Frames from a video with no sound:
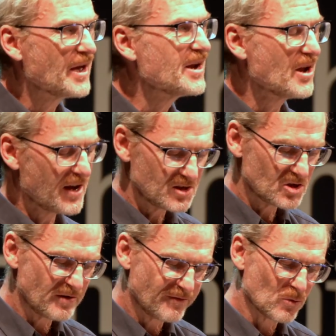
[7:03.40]
In
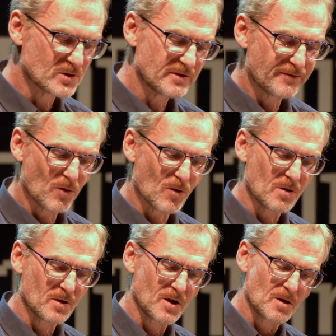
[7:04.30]
1944,
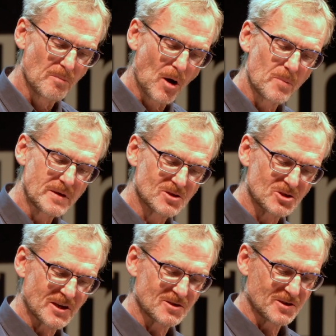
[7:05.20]
Bowlby
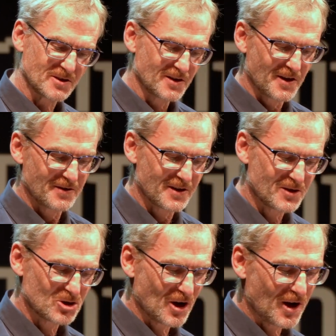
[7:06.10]
suggested that
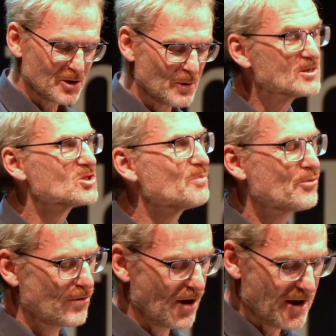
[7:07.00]
the child who is
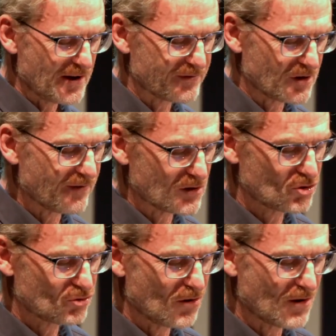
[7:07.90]
deprived of a
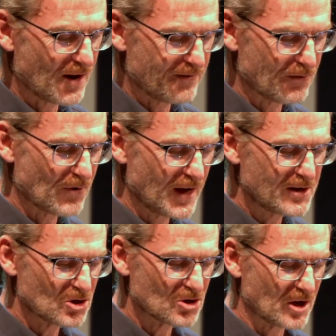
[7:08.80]
strong, loving
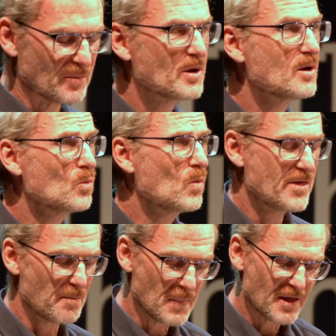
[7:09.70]
relationship with
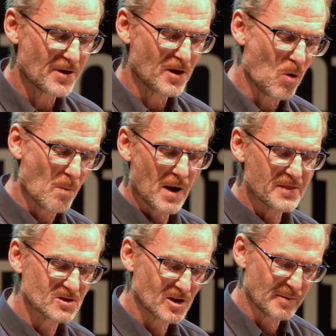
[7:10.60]
a mother or
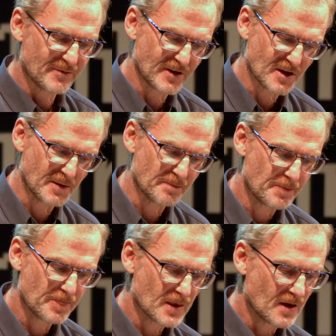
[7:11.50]
mother-type figure
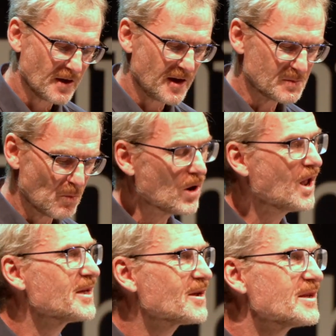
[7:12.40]
is more
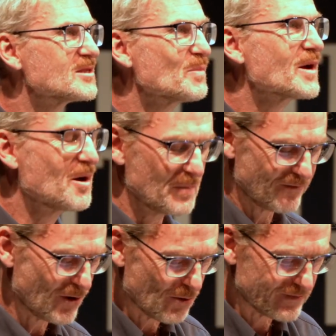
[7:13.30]
likely to become
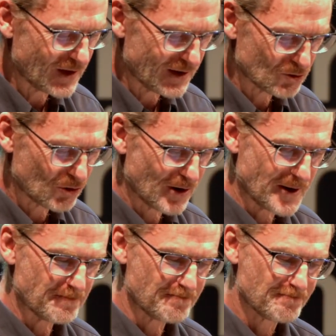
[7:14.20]
involved in
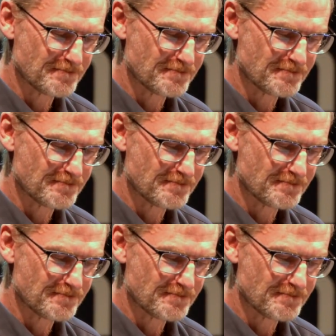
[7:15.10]
crime.